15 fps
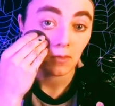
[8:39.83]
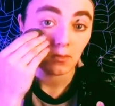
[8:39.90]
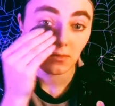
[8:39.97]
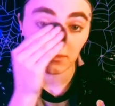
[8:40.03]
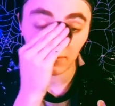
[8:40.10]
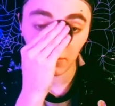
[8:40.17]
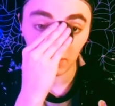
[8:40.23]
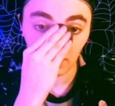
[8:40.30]

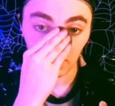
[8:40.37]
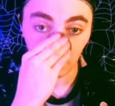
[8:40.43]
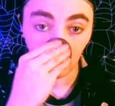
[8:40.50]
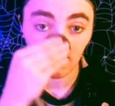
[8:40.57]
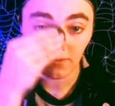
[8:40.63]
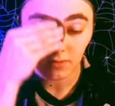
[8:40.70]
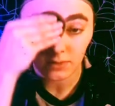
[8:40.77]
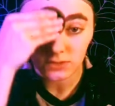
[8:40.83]
Put that
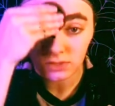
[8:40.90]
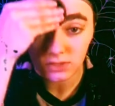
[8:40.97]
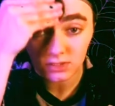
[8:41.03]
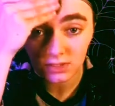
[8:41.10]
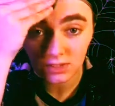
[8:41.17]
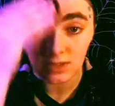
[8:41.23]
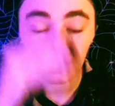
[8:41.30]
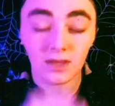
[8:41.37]
over it just
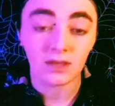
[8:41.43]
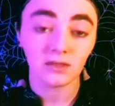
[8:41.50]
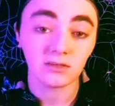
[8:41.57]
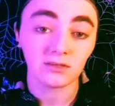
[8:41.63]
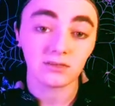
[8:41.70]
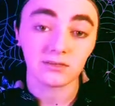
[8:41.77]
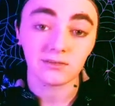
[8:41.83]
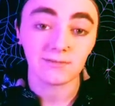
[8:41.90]
in
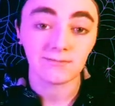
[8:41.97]
case